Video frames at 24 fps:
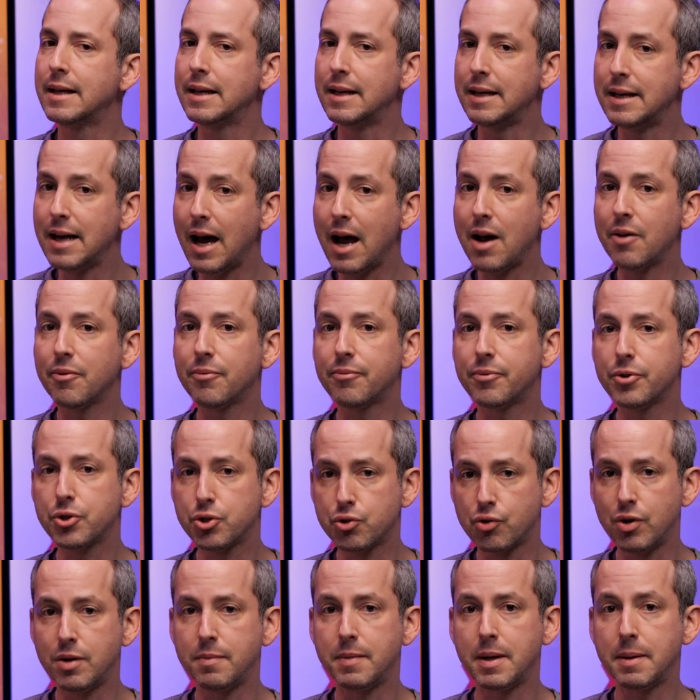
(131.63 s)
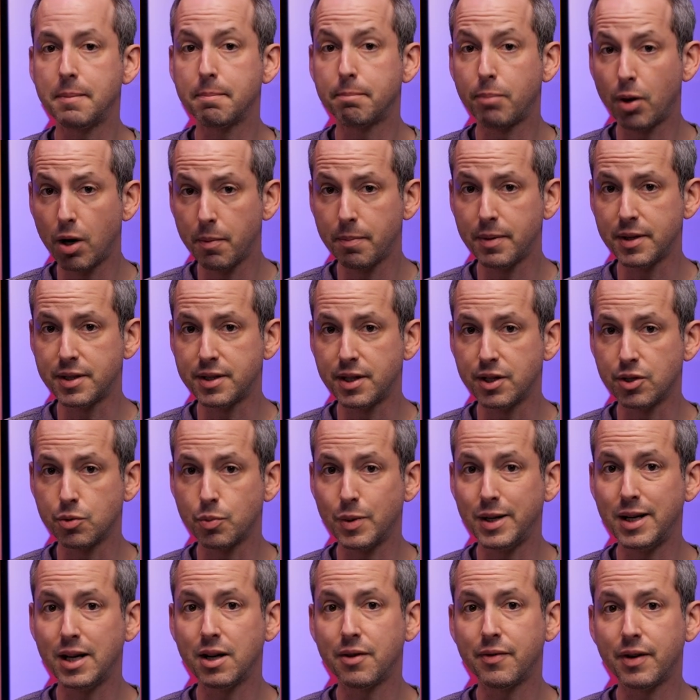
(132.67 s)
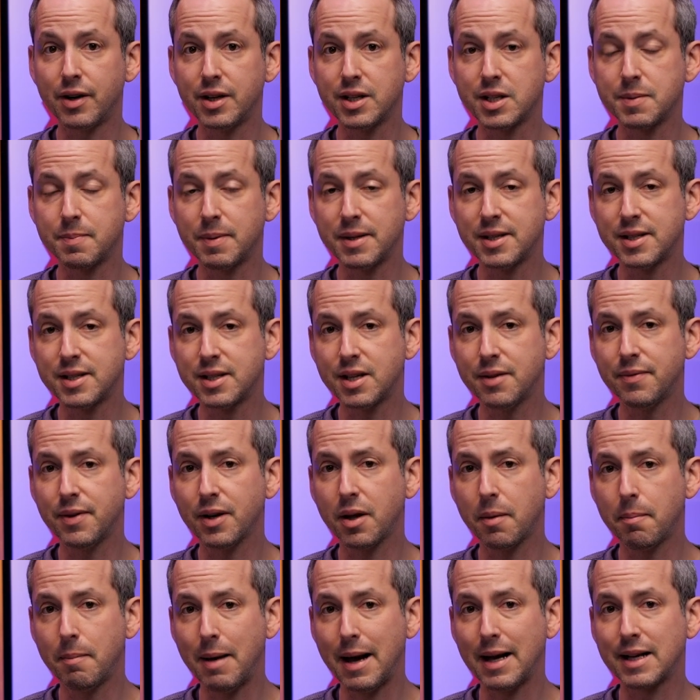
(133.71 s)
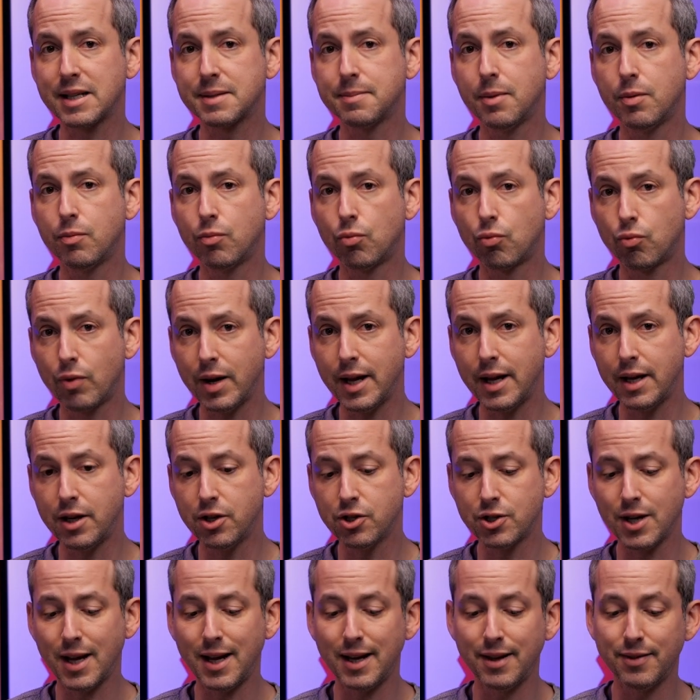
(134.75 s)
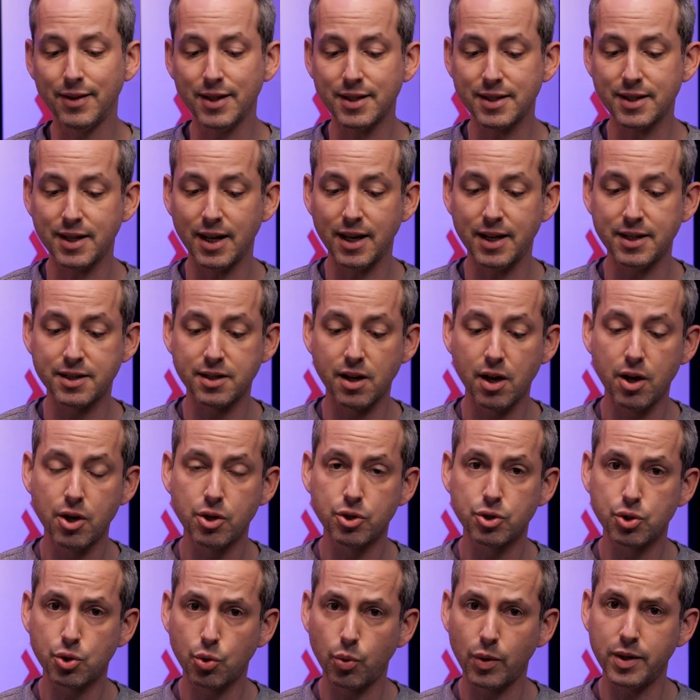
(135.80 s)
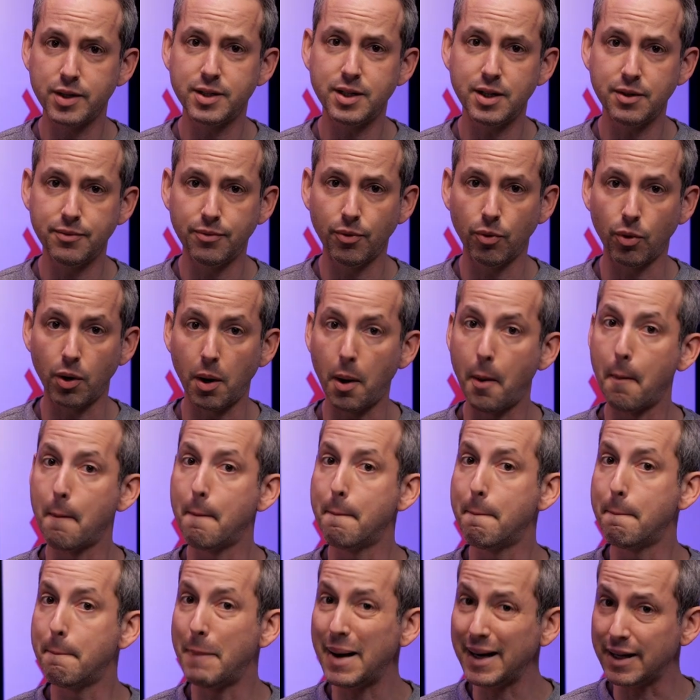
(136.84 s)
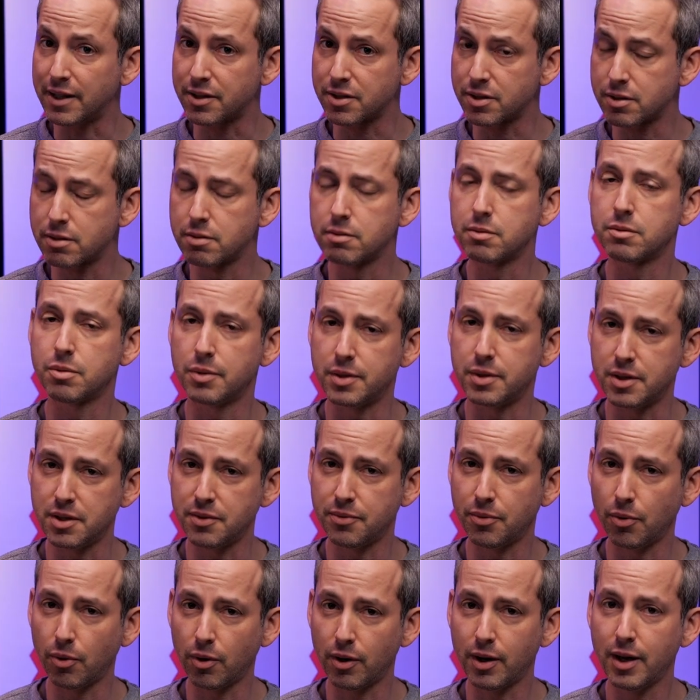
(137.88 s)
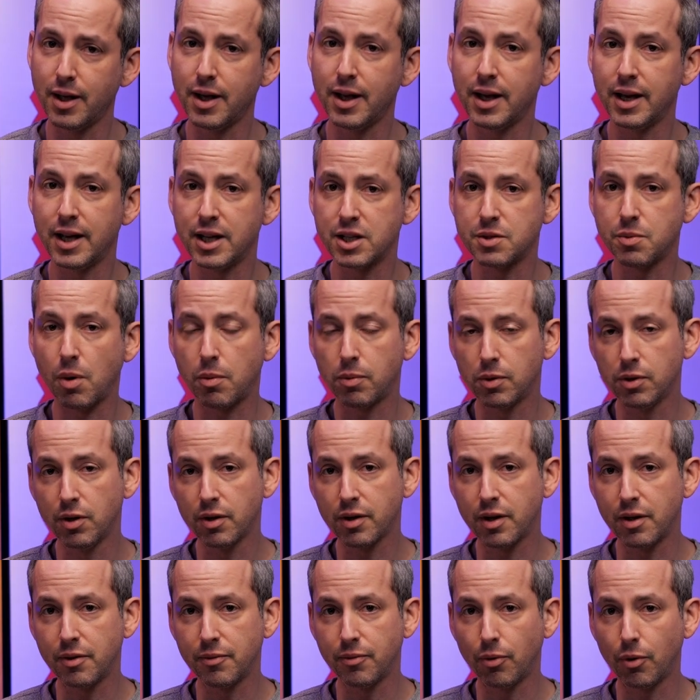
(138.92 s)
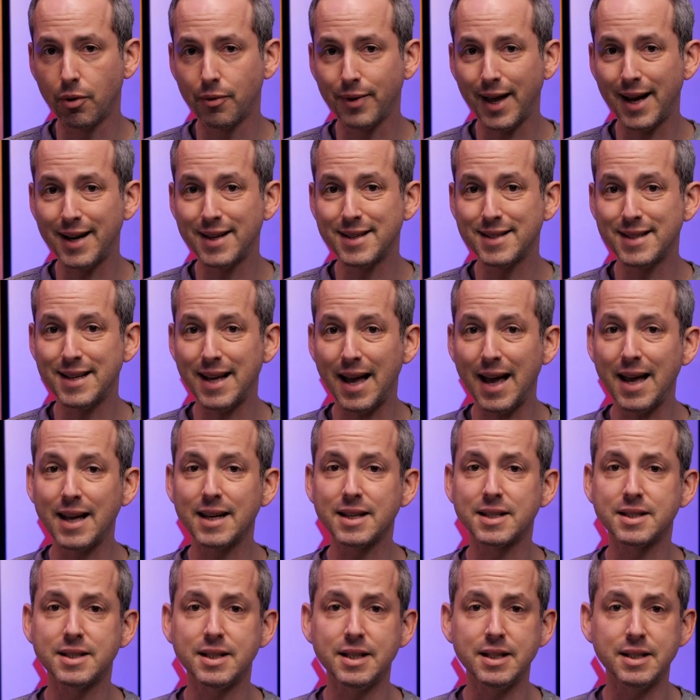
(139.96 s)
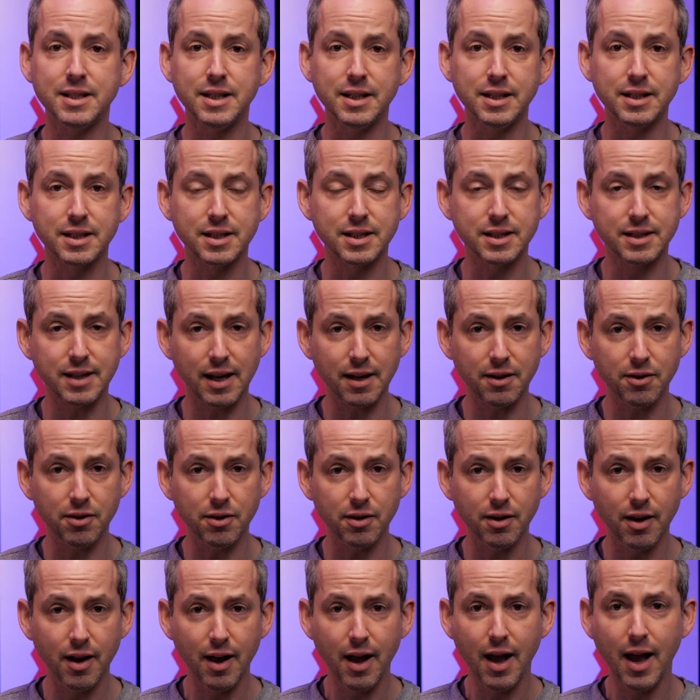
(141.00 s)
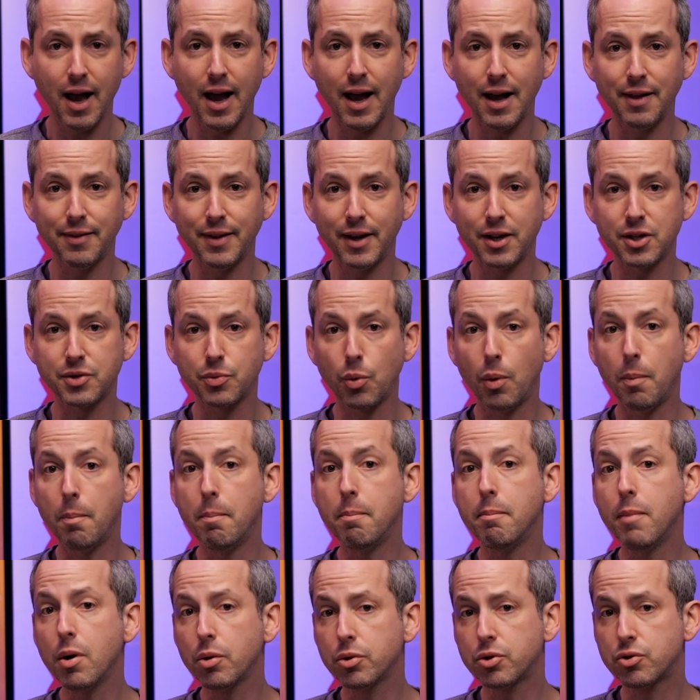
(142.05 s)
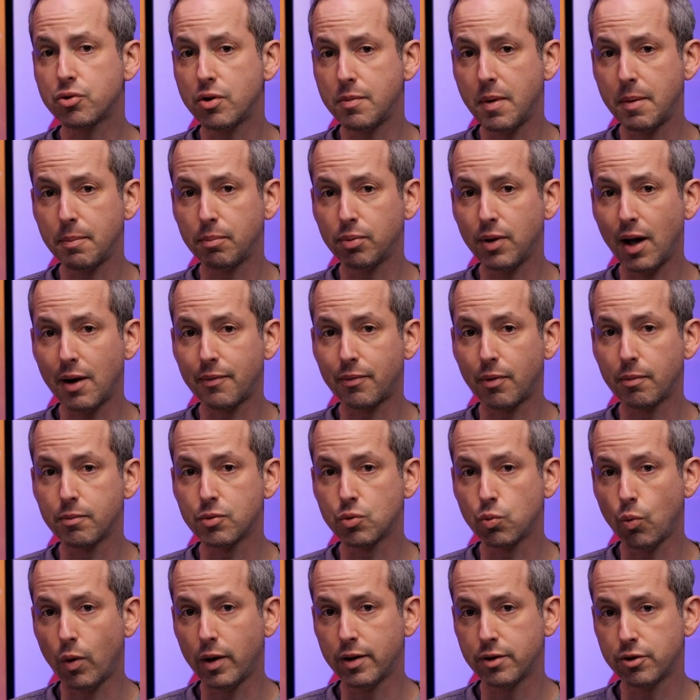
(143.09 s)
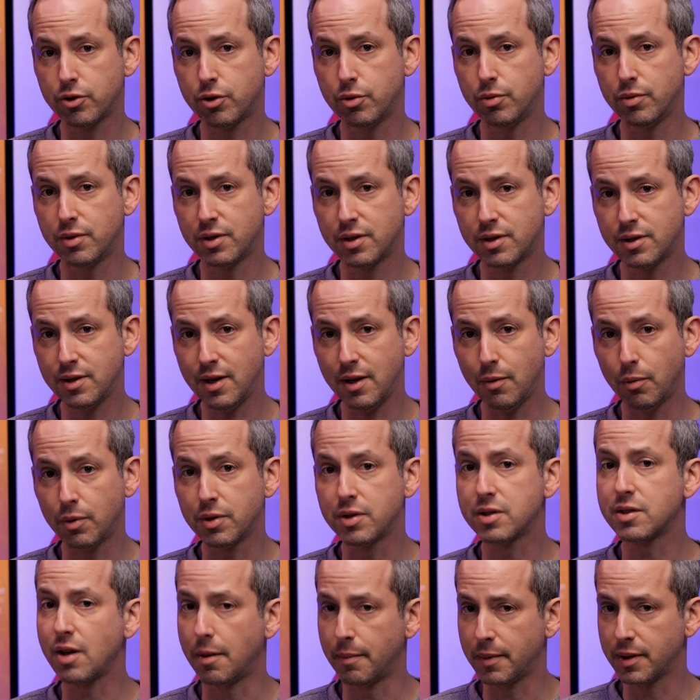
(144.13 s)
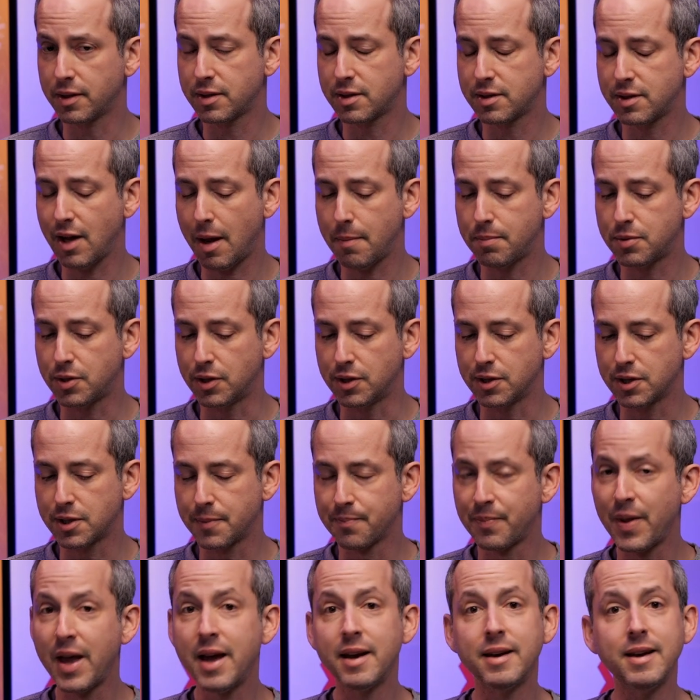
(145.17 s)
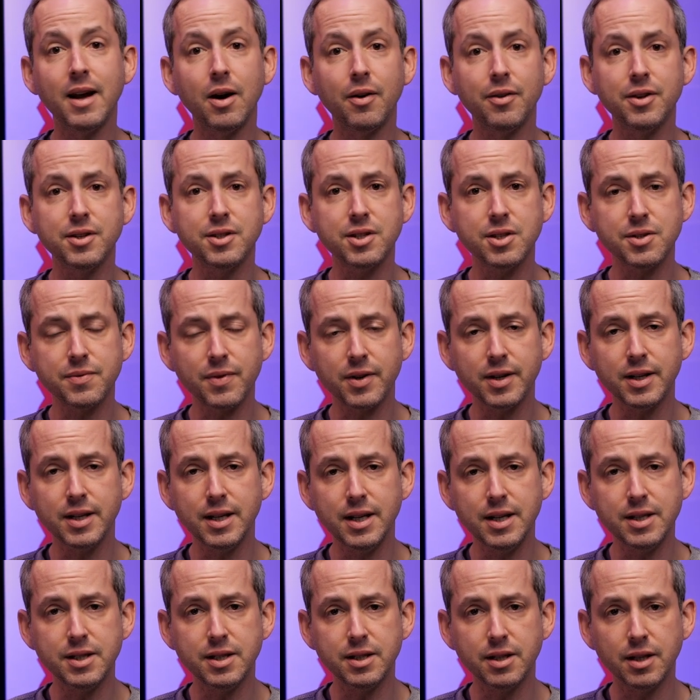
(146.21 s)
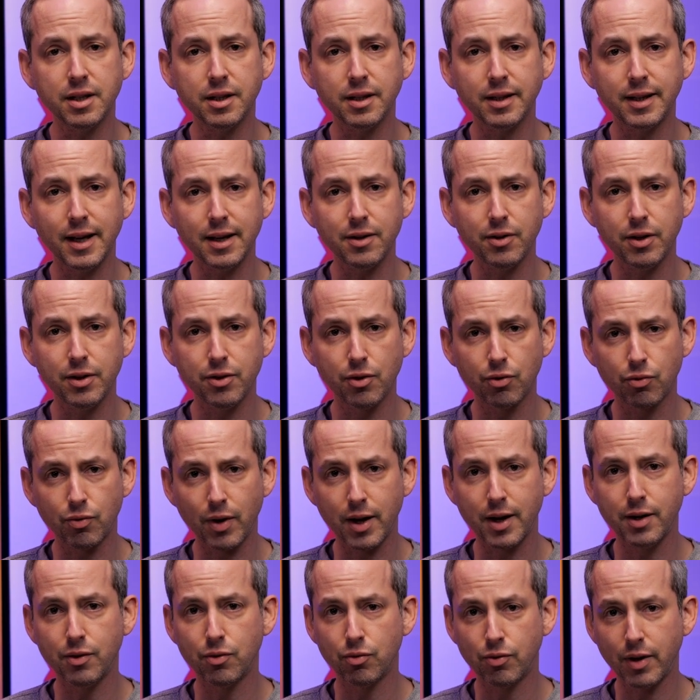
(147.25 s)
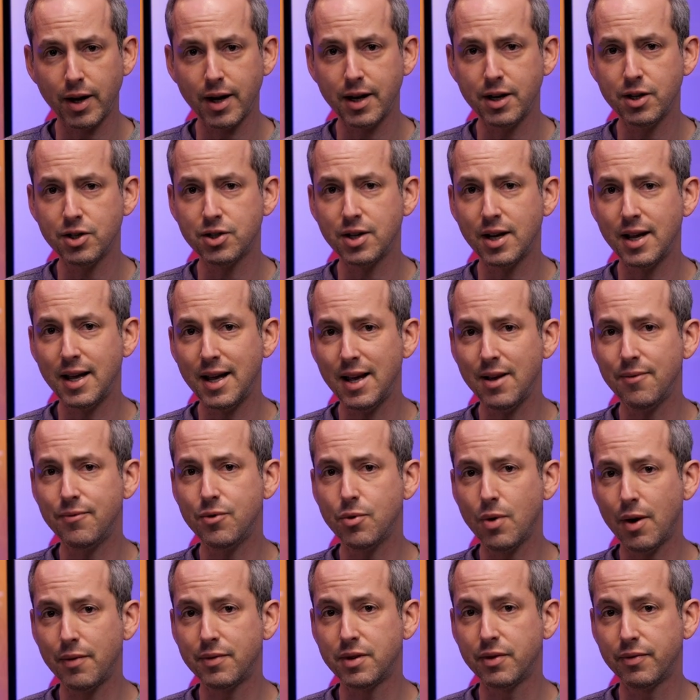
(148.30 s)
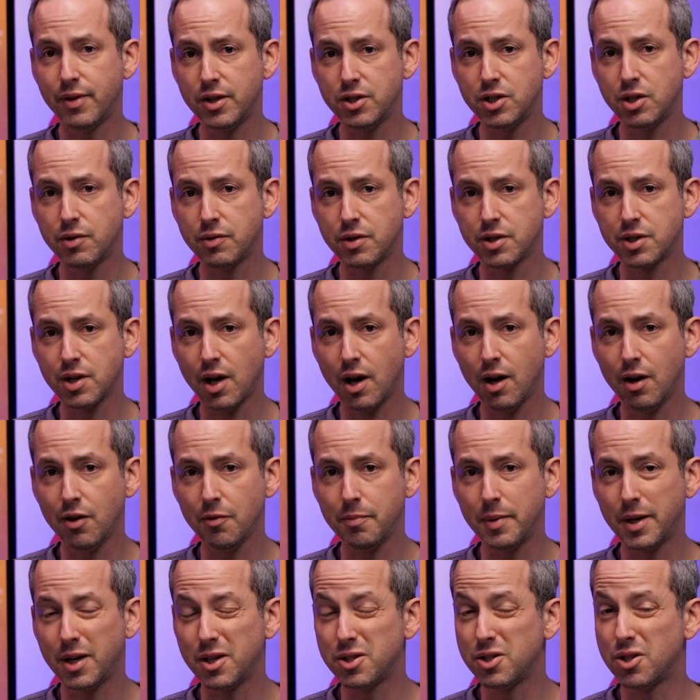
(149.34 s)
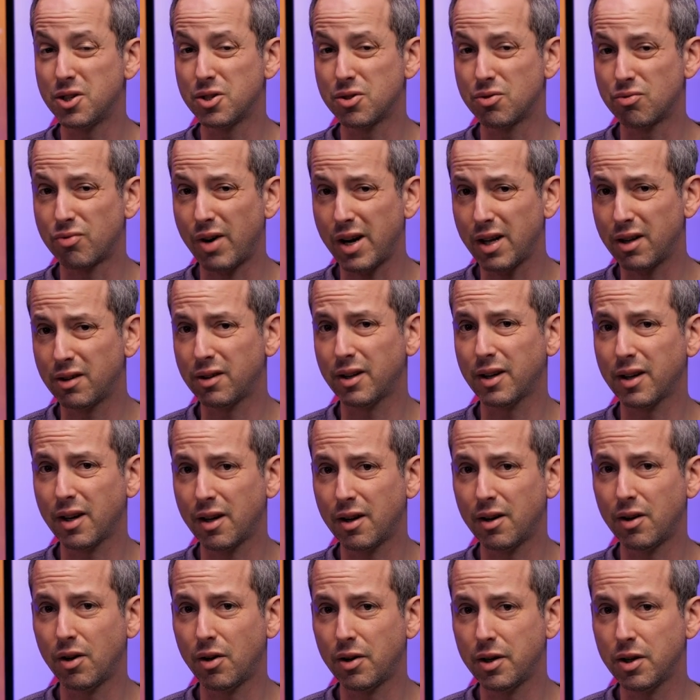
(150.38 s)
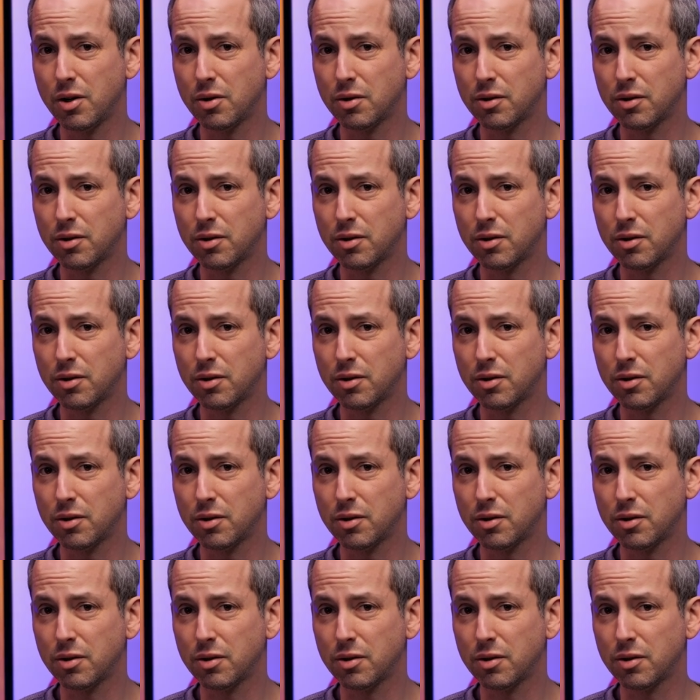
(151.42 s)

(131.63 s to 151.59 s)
Not for streaming purposes. We need a very specific maximum range, and in this case, 24 or minus 24 is what we're looking for. That is the ASTC standard, and that is what most streaming platforms want to see, with some exceptions. Now, this is very easy to get in the right range if you have DaVinci Resolve, because you just right-click on an audio